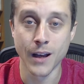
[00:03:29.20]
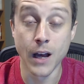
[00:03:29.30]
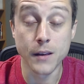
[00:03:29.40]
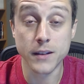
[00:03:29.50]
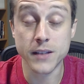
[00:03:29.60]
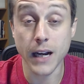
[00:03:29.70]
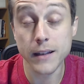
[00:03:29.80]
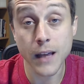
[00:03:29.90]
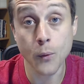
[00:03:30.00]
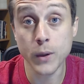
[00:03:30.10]
The second
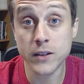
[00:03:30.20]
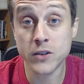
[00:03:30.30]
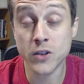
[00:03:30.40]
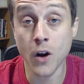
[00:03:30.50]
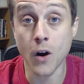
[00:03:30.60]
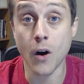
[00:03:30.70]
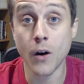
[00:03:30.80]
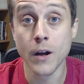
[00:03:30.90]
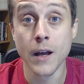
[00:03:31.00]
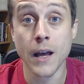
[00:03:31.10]
thing we saw
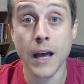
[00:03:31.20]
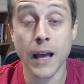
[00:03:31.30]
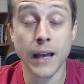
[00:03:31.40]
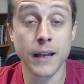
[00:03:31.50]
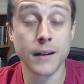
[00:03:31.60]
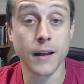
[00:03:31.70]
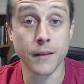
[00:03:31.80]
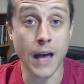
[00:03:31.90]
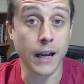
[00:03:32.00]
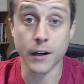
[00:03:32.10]
in
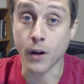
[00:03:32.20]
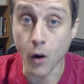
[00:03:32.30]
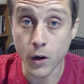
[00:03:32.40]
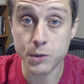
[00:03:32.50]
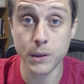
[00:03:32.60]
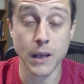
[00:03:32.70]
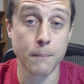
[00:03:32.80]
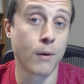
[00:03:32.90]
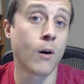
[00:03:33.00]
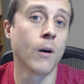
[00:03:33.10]
that encouragement that
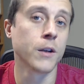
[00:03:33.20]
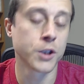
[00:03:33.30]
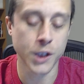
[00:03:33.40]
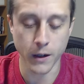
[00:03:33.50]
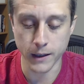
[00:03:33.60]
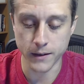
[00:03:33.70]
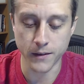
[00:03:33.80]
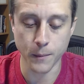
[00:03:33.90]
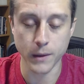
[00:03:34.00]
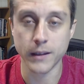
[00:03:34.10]
Paul is sharing to
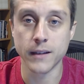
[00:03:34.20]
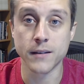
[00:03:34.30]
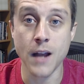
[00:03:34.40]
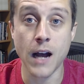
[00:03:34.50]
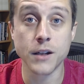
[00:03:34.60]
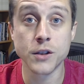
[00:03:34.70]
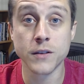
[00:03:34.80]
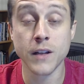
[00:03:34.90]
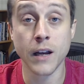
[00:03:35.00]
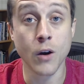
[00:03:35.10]
Timothy is not
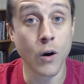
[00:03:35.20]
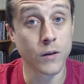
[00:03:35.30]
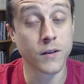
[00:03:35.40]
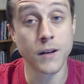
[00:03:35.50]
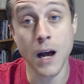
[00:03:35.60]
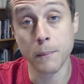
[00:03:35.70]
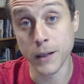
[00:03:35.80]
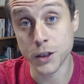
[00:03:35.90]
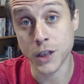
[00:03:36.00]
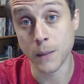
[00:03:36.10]
just a call to not be
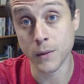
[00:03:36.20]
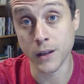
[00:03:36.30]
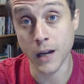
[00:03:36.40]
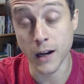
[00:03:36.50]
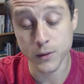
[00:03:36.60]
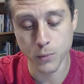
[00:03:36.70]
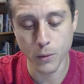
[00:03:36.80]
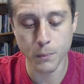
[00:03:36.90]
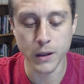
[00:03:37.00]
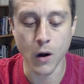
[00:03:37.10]
ashamed of the gospel,
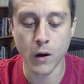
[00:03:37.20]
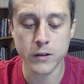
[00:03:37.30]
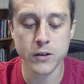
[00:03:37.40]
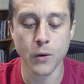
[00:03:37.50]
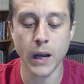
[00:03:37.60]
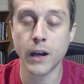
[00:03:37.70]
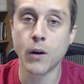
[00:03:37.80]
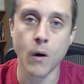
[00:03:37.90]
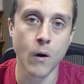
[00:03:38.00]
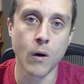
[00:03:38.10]
but also a
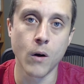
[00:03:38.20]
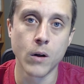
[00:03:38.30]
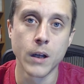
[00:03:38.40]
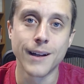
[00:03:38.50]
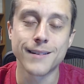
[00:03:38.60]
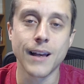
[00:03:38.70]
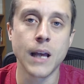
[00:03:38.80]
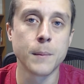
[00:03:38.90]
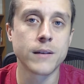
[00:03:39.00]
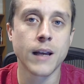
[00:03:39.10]
call to
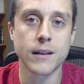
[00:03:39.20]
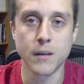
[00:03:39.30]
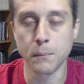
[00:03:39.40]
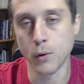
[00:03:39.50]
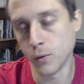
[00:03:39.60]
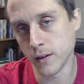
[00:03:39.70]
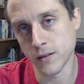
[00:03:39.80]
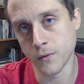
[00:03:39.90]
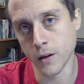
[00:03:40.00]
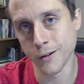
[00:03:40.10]
imitate the boldness
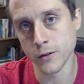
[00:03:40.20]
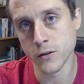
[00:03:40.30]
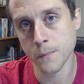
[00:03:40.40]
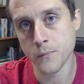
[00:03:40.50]
of others.